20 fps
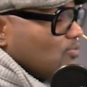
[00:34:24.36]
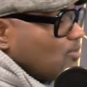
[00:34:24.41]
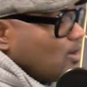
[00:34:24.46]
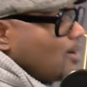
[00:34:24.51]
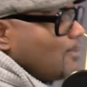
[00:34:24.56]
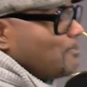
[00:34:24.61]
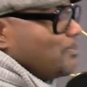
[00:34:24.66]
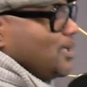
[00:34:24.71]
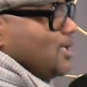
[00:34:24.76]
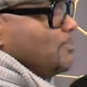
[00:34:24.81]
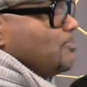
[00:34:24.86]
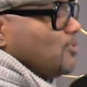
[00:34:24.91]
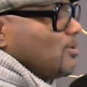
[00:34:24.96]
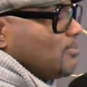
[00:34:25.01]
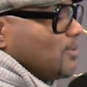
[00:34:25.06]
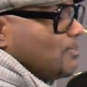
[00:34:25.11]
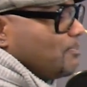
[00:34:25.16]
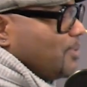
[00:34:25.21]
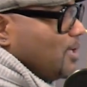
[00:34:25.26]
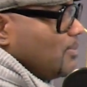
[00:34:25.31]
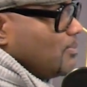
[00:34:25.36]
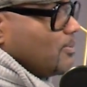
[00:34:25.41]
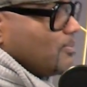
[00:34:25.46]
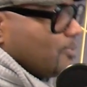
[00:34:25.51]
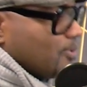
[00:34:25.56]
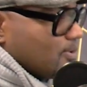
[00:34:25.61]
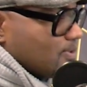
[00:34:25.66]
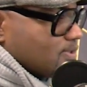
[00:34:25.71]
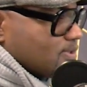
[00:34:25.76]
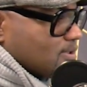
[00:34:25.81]
around people. I'm a people
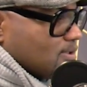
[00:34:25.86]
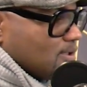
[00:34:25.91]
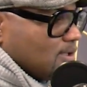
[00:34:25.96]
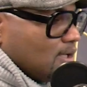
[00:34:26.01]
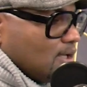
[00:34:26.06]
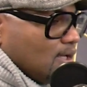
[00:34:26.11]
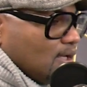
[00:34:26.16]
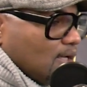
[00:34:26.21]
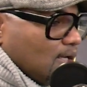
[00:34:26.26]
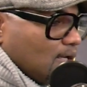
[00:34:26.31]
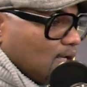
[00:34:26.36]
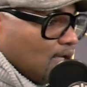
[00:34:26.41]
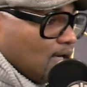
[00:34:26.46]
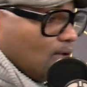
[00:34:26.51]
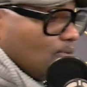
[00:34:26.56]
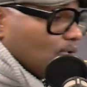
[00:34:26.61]
person, and I